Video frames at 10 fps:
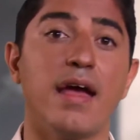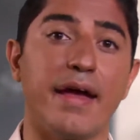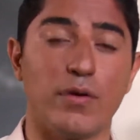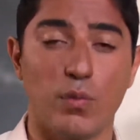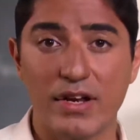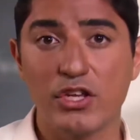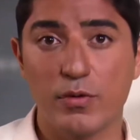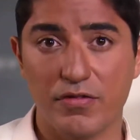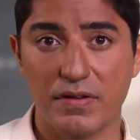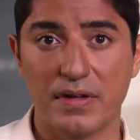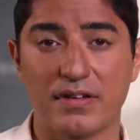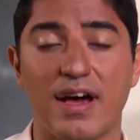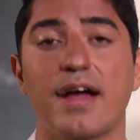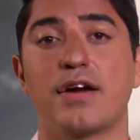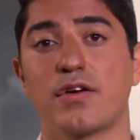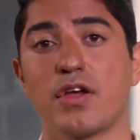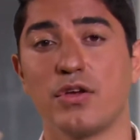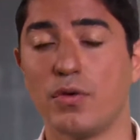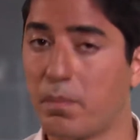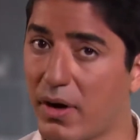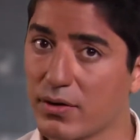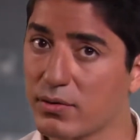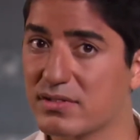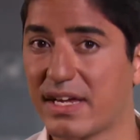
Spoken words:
and when you were feeling tired, you buckled